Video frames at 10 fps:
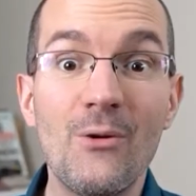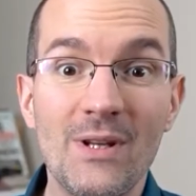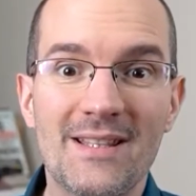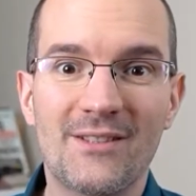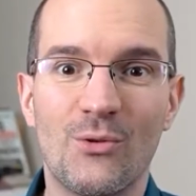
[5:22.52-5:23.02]

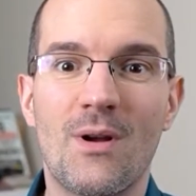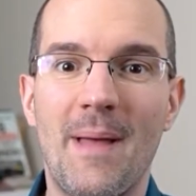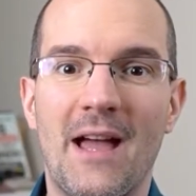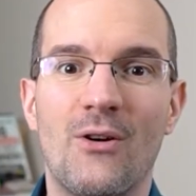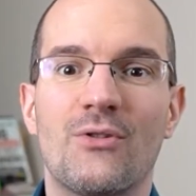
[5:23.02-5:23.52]
let's talk
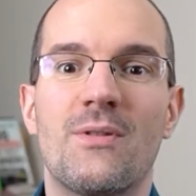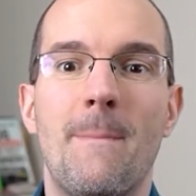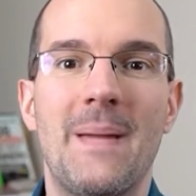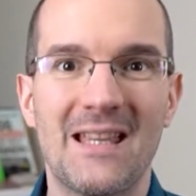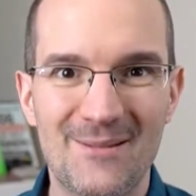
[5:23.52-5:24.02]
about
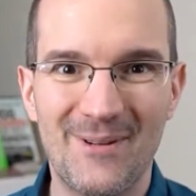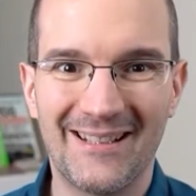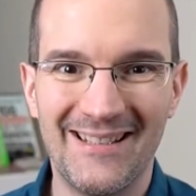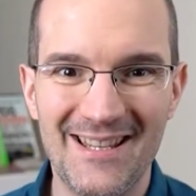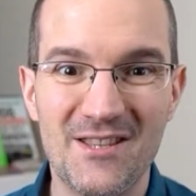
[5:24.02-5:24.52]
best
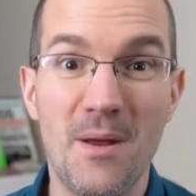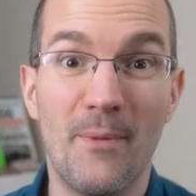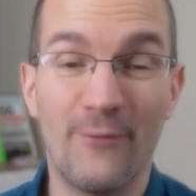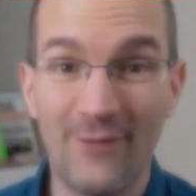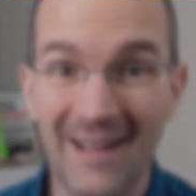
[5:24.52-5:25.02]
practice number
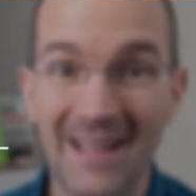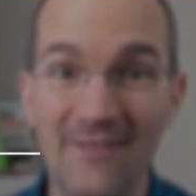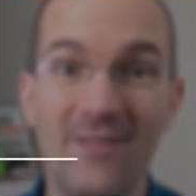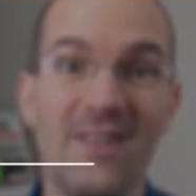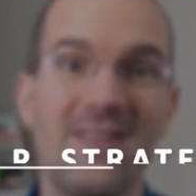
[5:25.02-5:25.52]

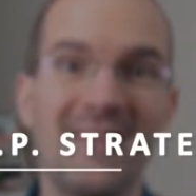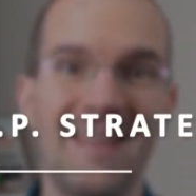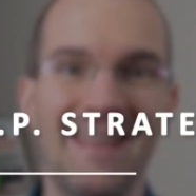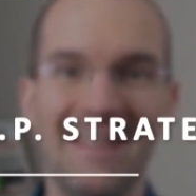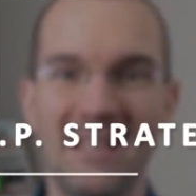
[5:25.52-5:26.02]
5, the
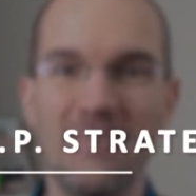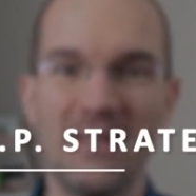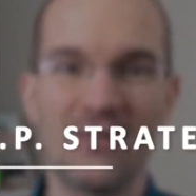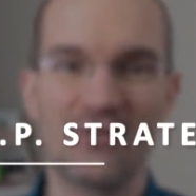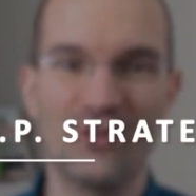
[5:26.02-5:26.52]
A.D.P
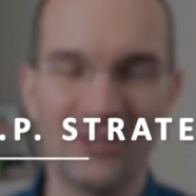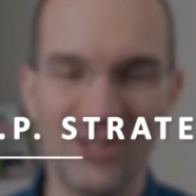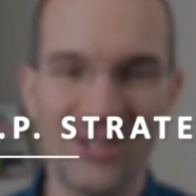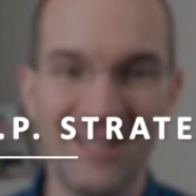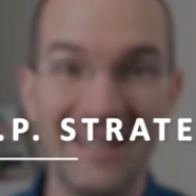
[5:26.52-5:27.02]

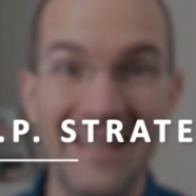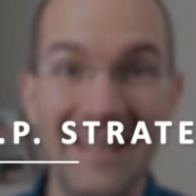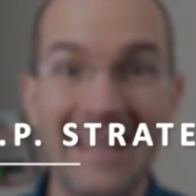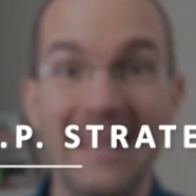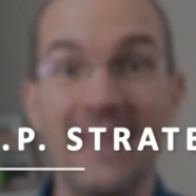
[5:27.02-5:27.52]
strategy.
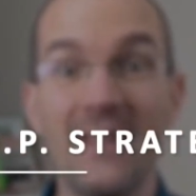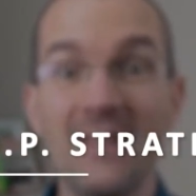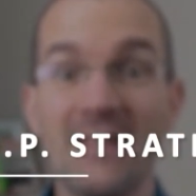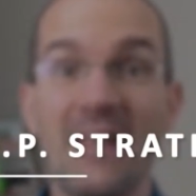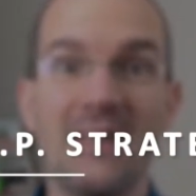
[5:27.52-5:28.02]
It
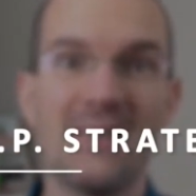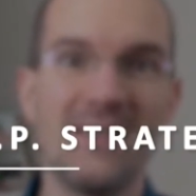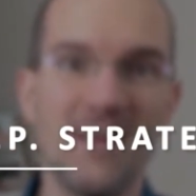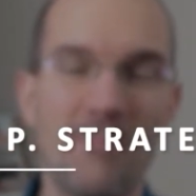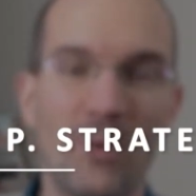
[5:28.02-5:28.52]
is a
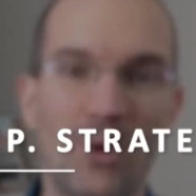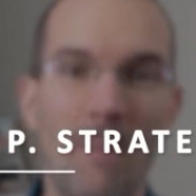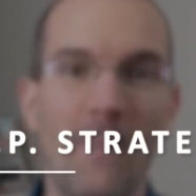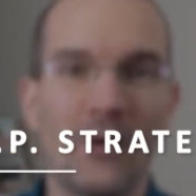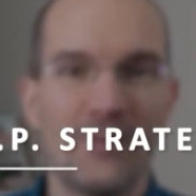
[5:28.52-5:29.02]
simple
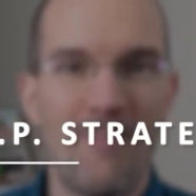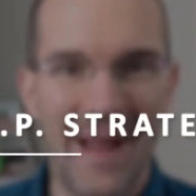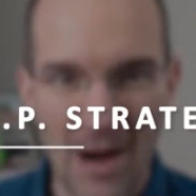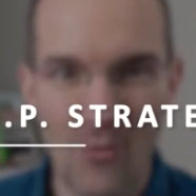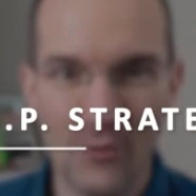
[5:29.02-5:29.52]
but
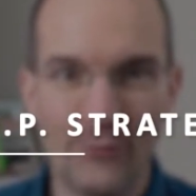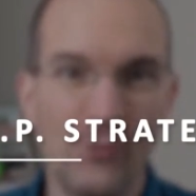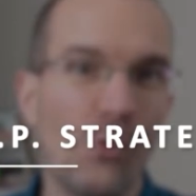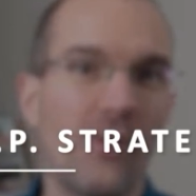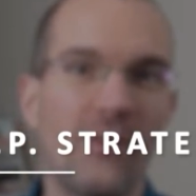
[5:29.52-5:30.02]

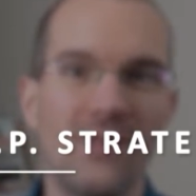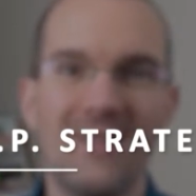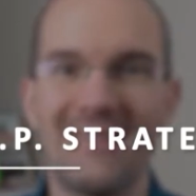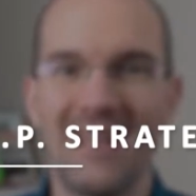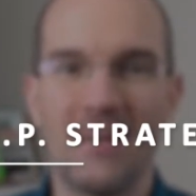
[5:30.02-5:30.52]
powerful
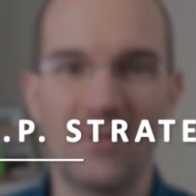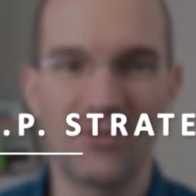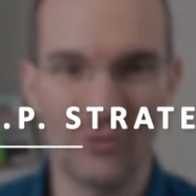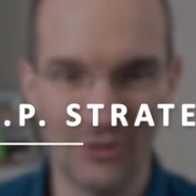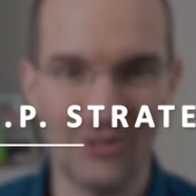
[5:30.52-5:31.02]
3-step
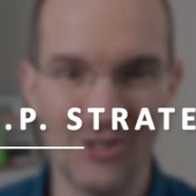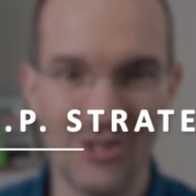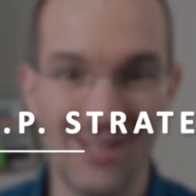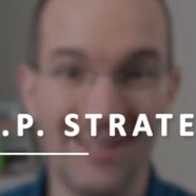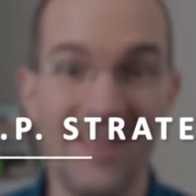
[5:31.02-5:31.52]

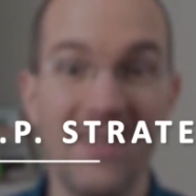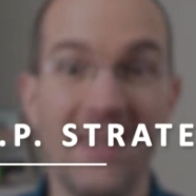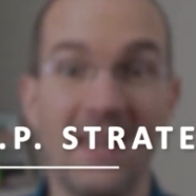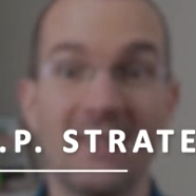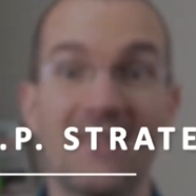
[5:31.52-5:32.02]
strategy
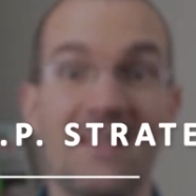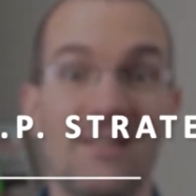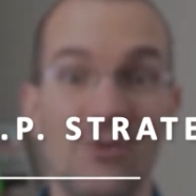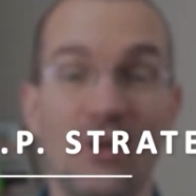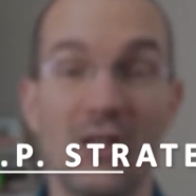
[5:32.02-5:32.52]
that
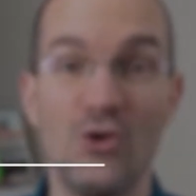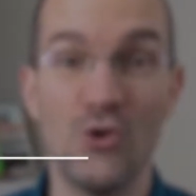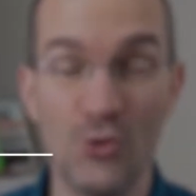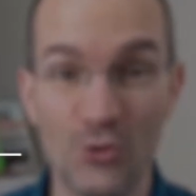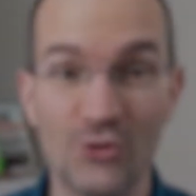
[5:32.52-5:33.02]
you can
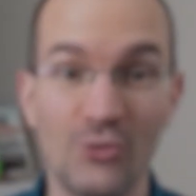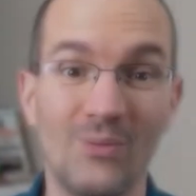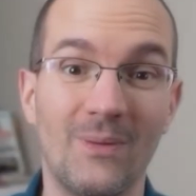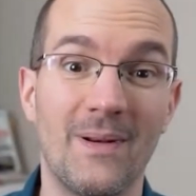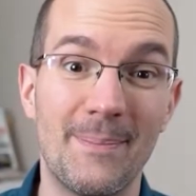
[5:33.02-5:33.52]
use to
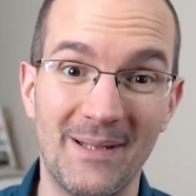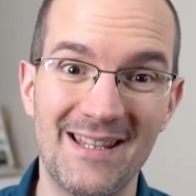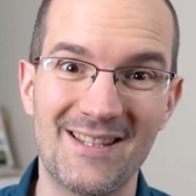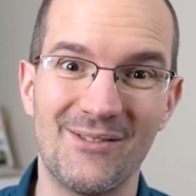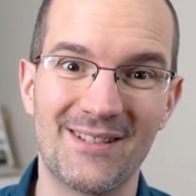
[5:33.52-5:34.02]

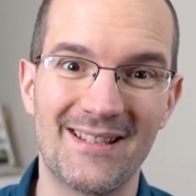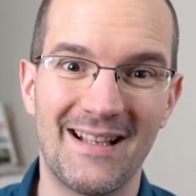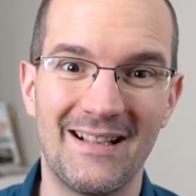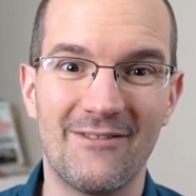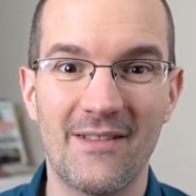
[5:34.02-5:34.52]
replace
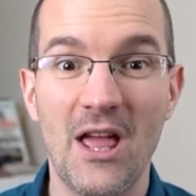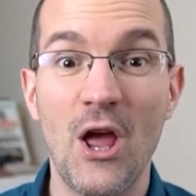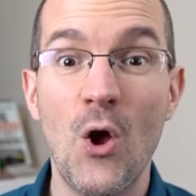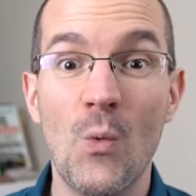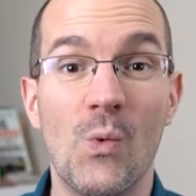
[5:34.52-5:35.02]
yourself.
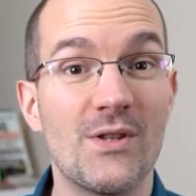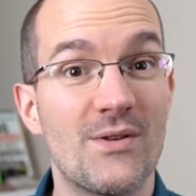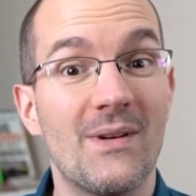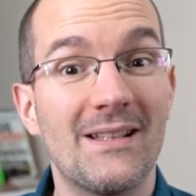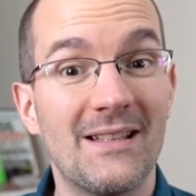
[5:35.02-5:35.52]
Once
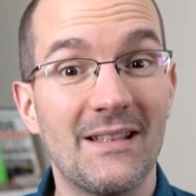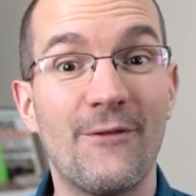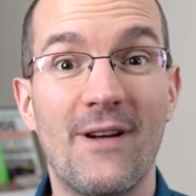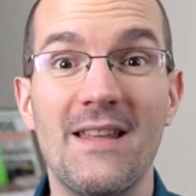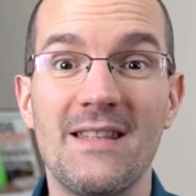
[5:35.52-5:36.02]
you
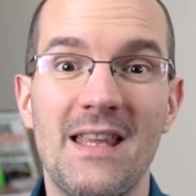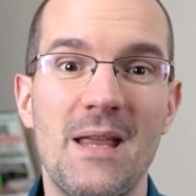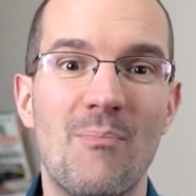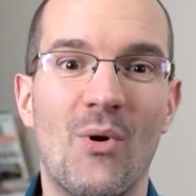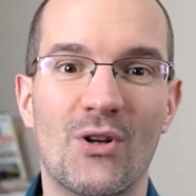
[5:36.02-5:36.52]
identified a
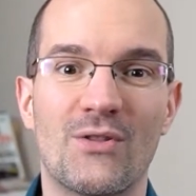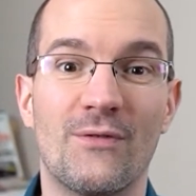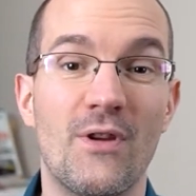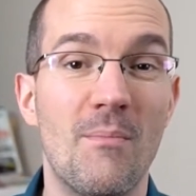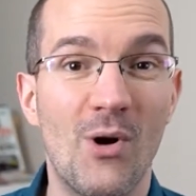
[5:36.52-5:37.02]
part
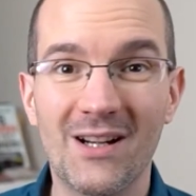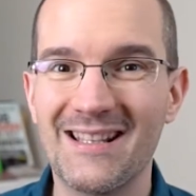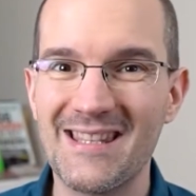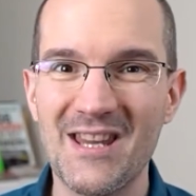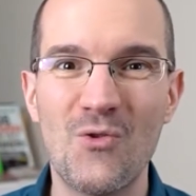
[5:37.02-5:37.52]
of your
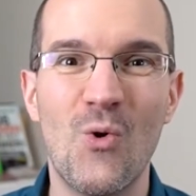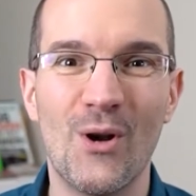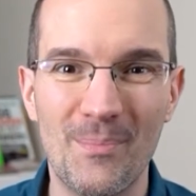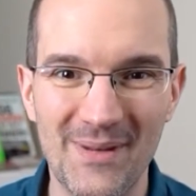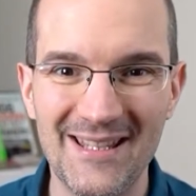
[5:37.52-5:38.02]
marketing or
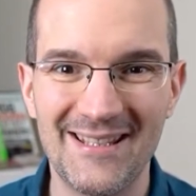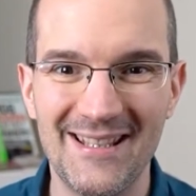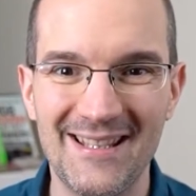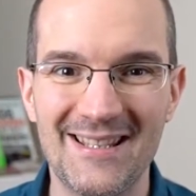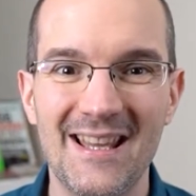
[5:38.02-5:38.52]

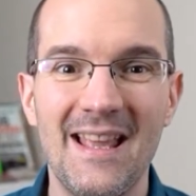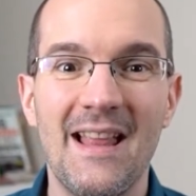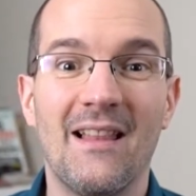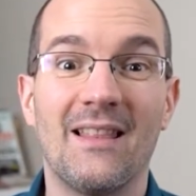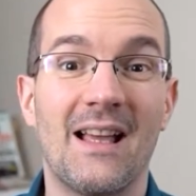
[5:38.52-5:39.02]
business,
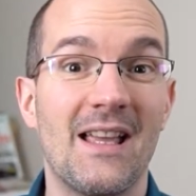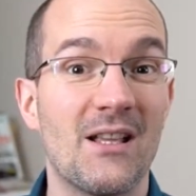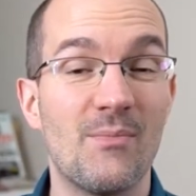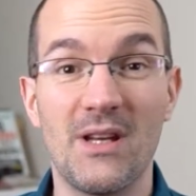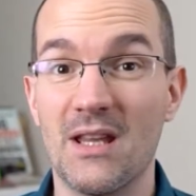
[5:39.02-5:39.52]

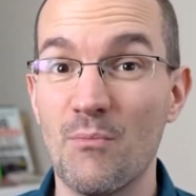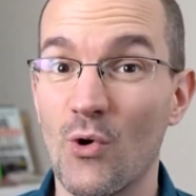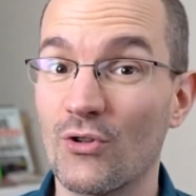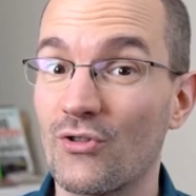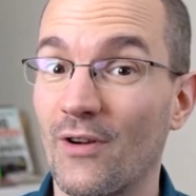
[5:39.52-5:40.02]
like bringing
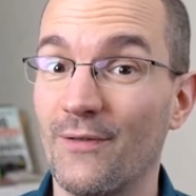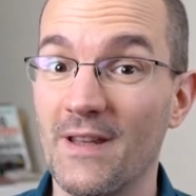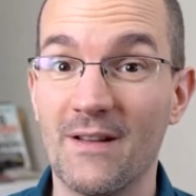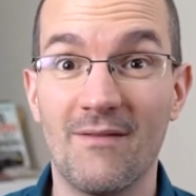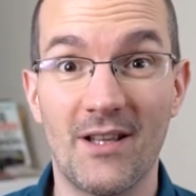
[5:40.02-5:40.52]
more
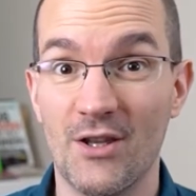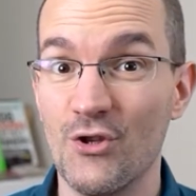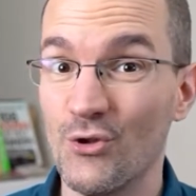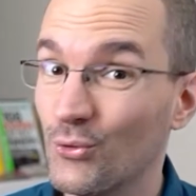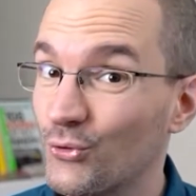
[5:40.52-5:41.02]
traffic via
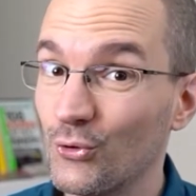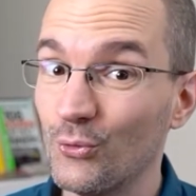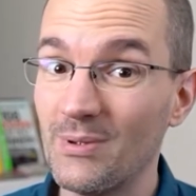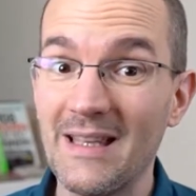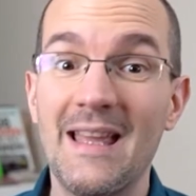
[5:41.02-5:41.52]
YouTube,